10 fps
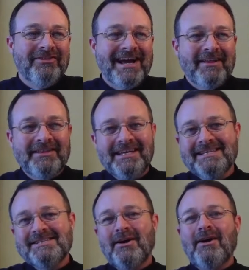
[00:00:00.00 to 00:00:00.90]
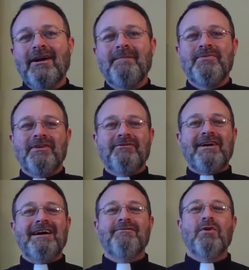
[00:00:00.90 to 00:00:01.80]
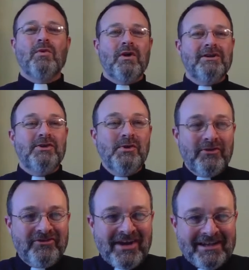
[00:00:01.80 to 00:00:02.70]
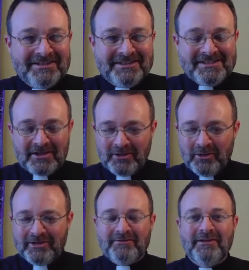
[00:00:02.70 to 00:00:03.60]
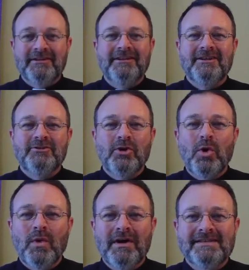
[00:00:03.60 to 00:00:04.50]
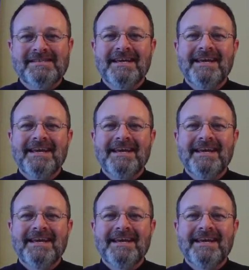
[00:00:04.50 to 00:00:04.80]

Now, these are the 5-4-1 youth challenges. They're a little different than the adult ones.